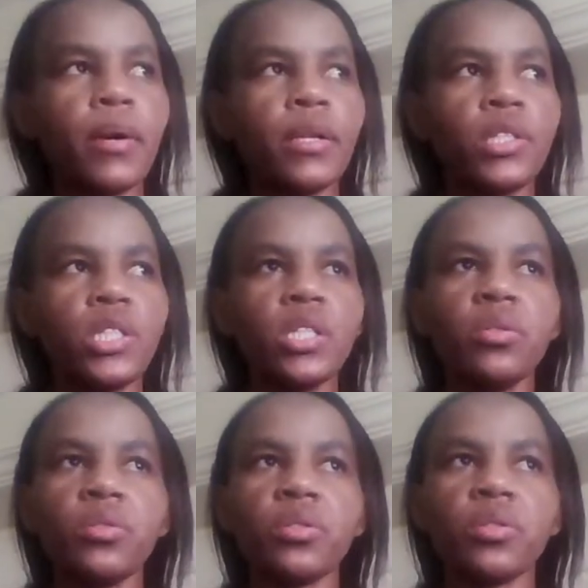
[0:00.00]
And she
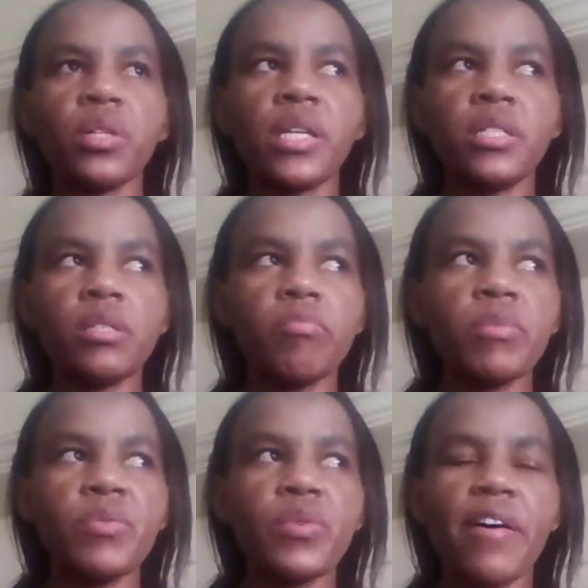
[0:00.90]
looked at
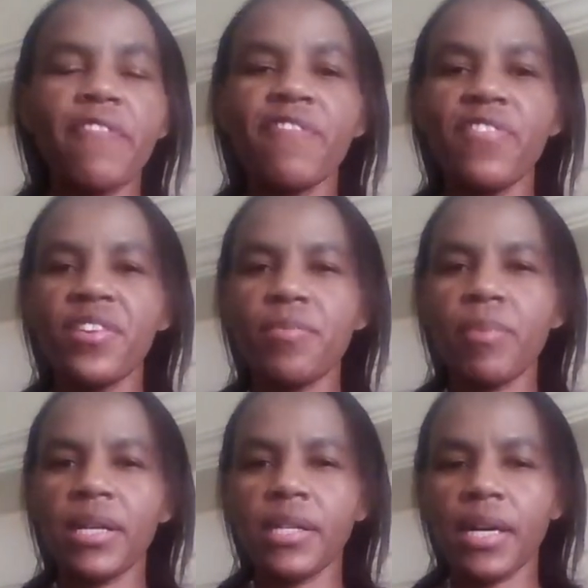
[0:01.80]
me with a very
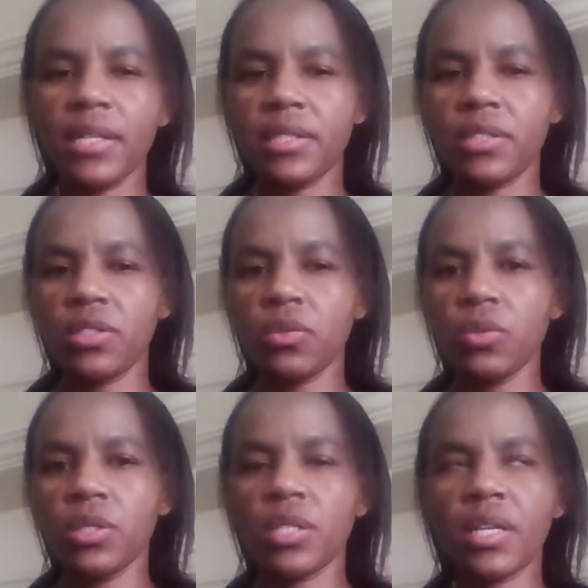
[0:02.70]
bad attitude,
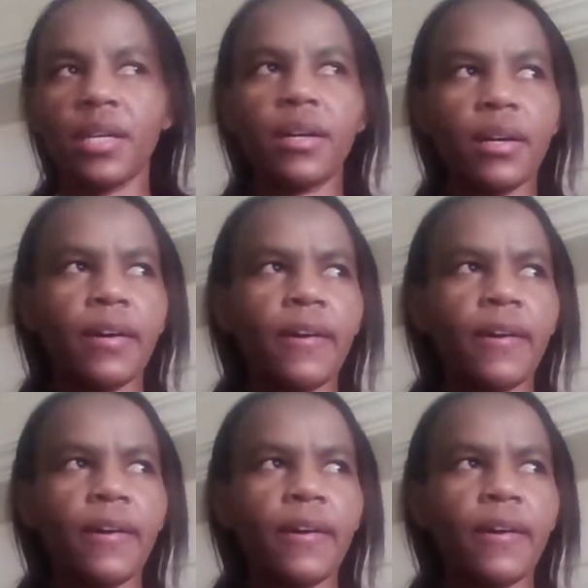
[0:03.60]
like